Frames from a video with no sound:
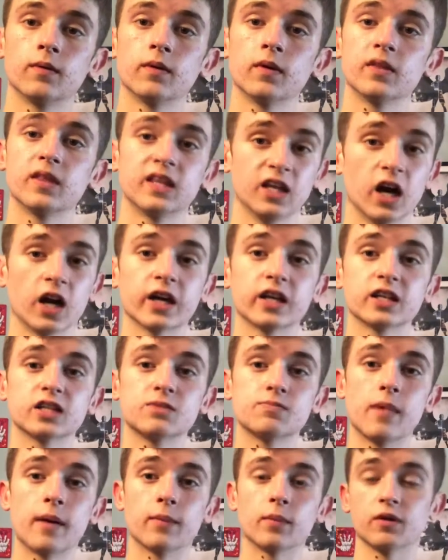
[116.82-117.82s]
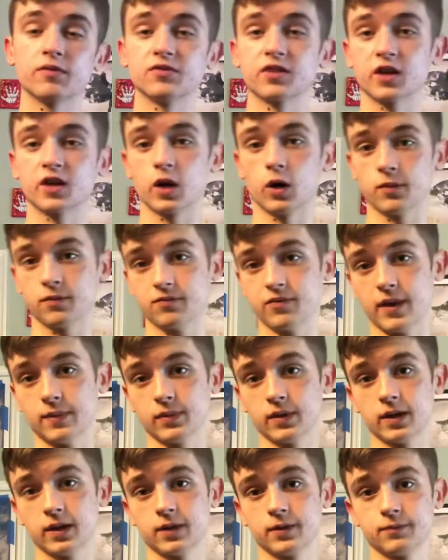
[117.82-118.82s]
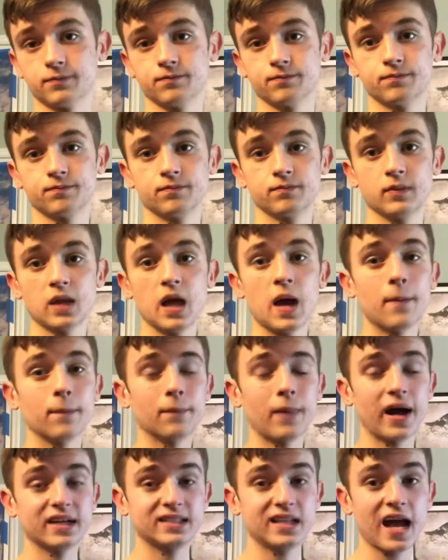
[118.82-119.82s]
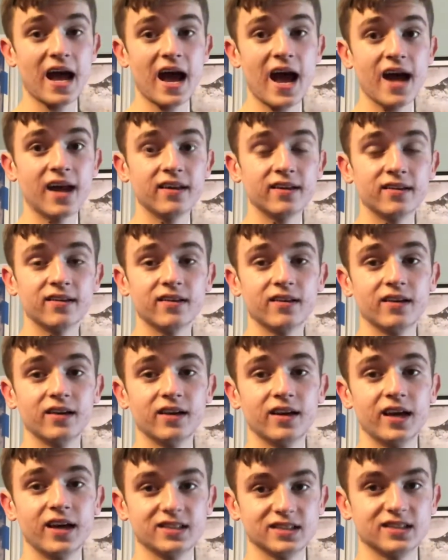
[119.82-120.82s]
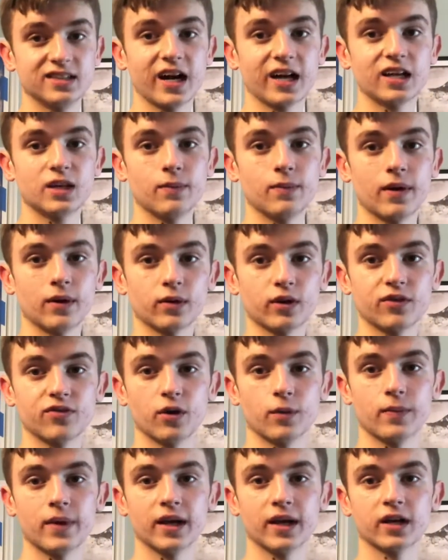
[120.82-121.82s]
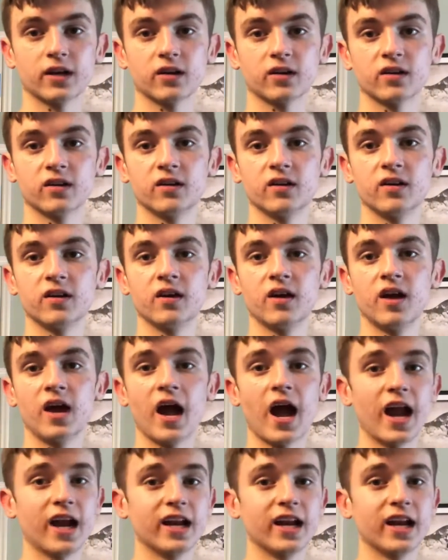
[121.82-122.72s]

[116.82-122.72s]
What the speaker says: the youngest member of the Culp family. My dad is a documentary filmmaker, and